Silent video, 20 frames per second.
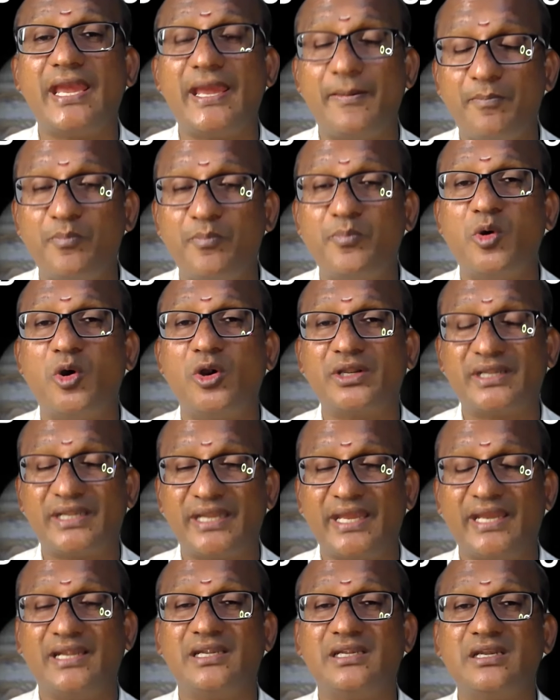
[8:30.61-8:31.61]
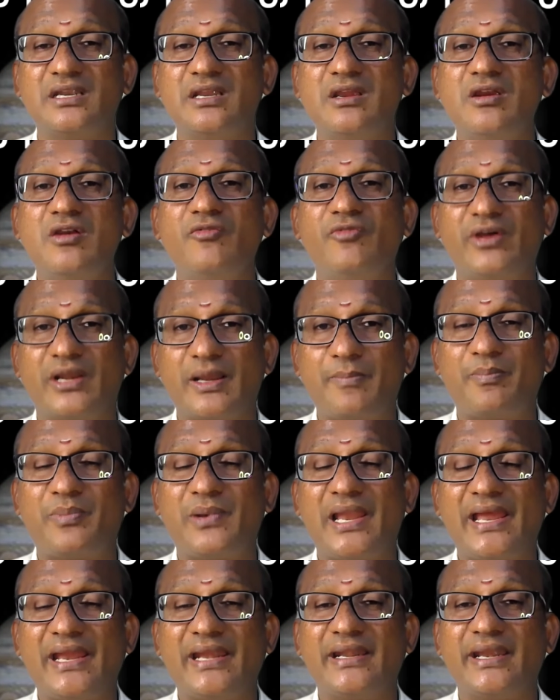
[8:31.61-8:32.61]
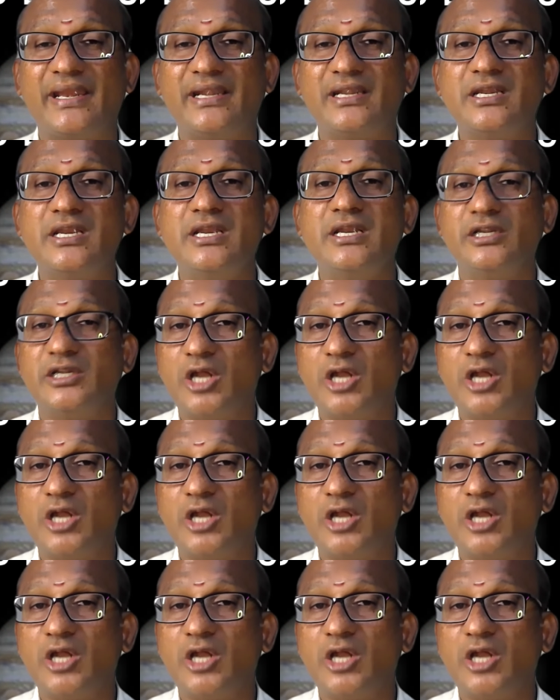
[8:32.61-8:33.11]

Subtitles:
important for a planet,